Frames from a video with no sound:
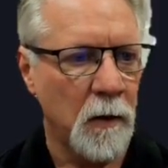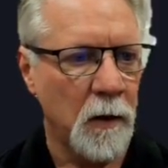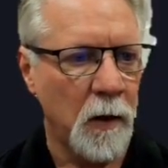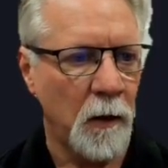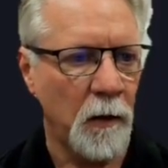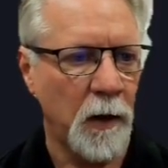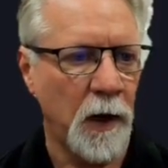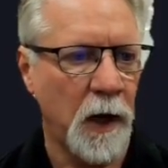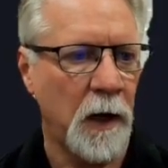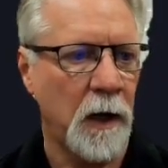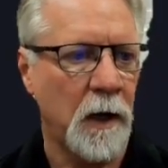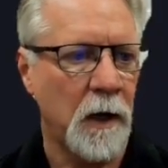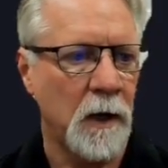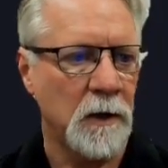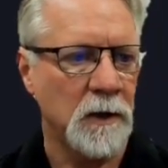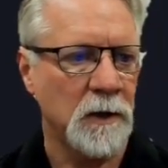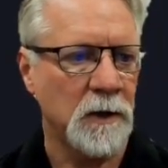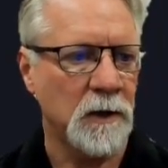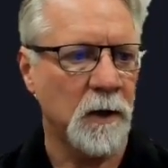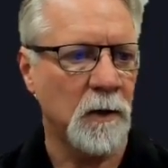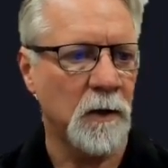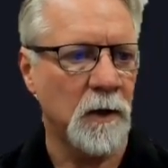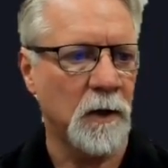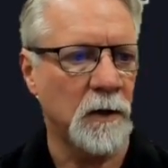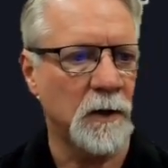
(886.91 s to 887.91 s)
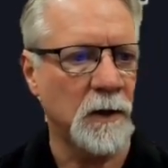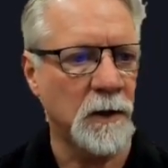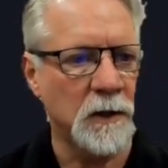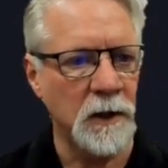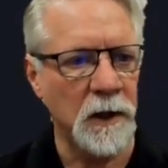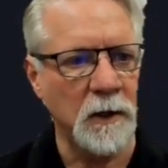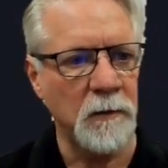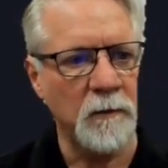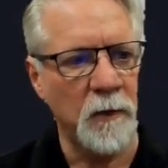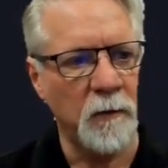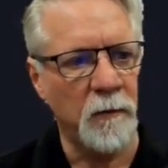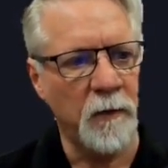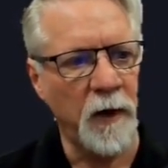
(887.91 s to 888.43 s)
Okay, so you
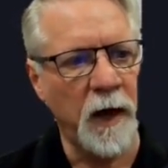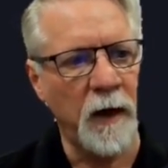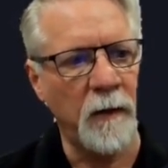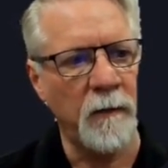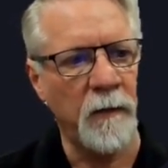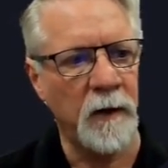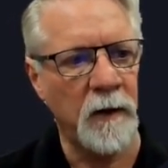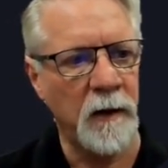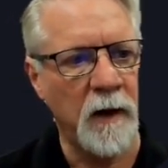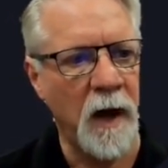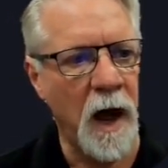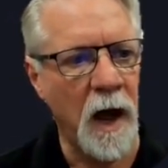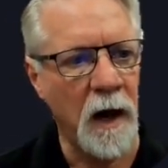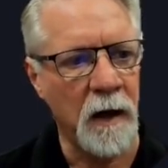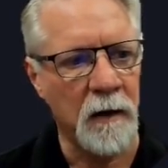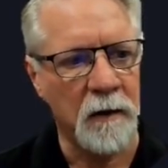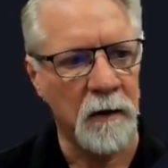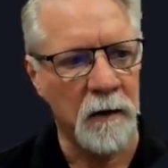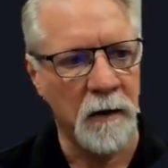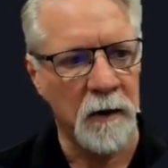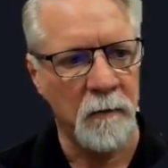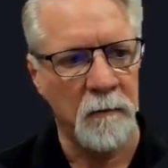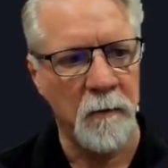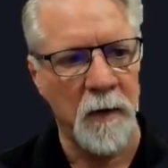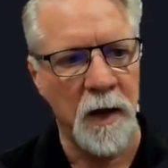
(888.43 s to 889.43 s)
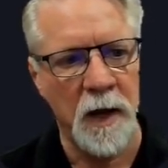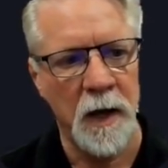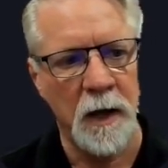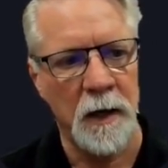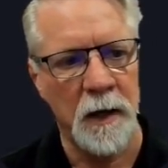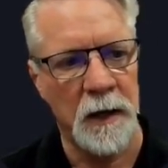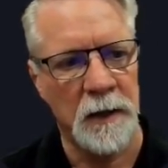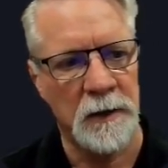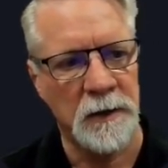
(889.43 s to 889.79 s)
see we ran the doctor command.